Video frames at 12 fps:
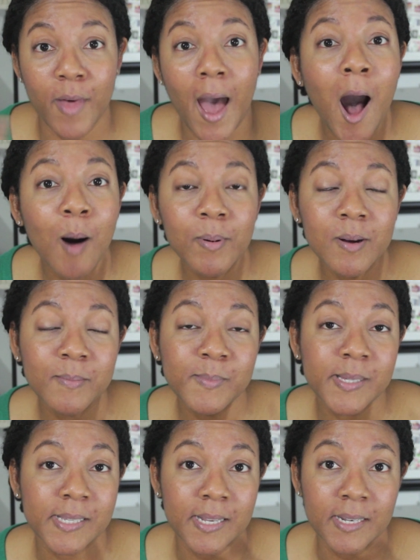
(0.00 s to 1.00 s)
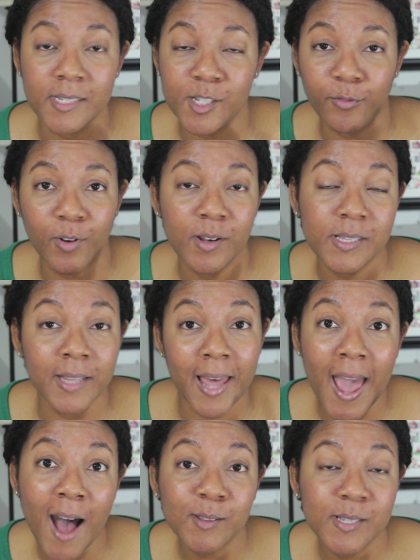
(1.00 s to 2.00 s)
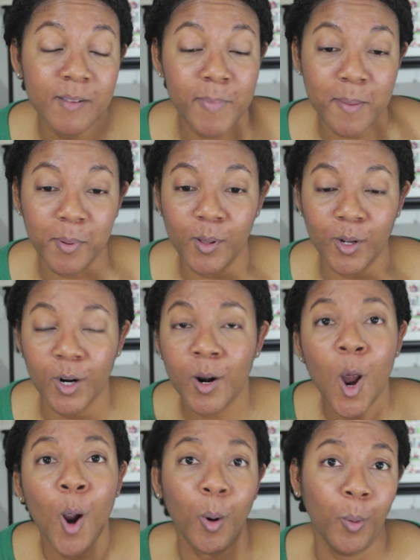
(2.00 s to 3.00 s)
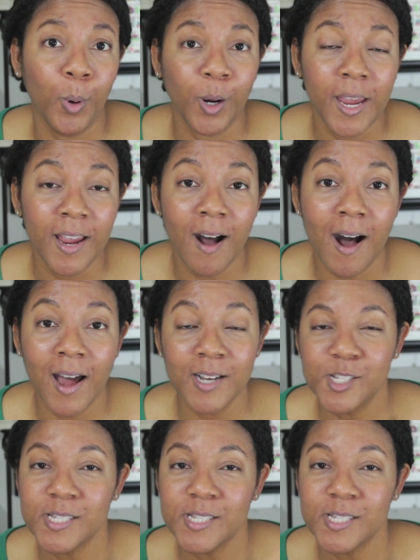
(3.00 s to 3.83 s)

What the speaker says: the albums and different layouts that people are working on,